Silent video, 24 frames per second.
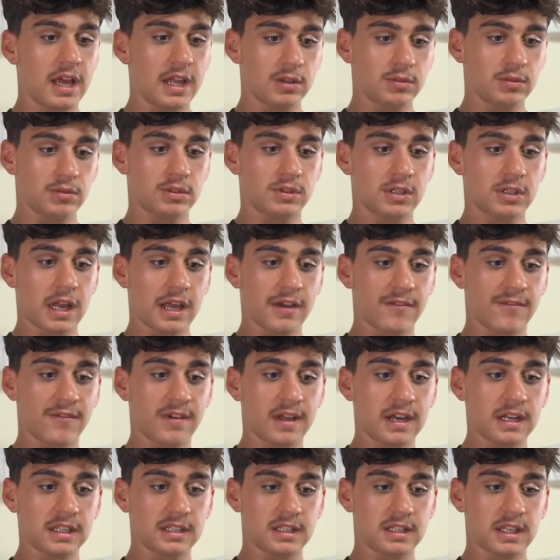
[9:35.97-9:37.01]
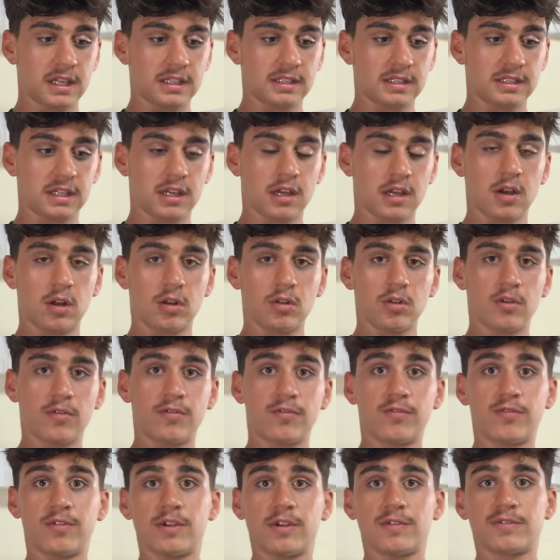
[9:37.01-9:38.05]
It was like very interesting. A lot
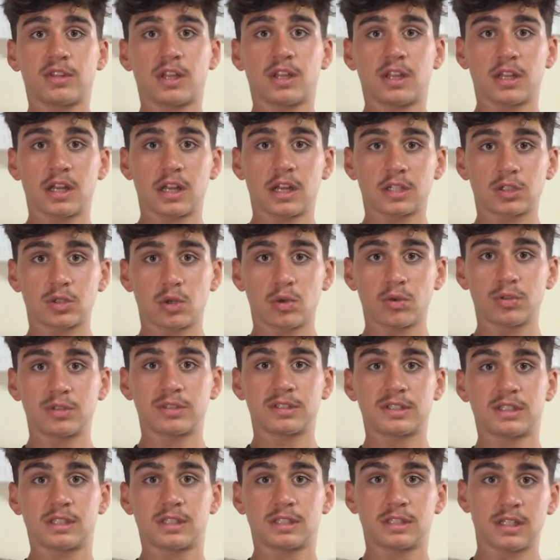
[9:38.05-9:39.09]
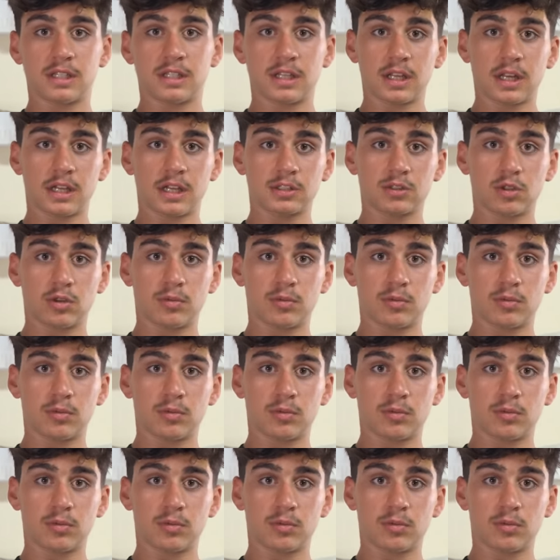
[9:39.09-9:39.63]
of 15 years old, 16 years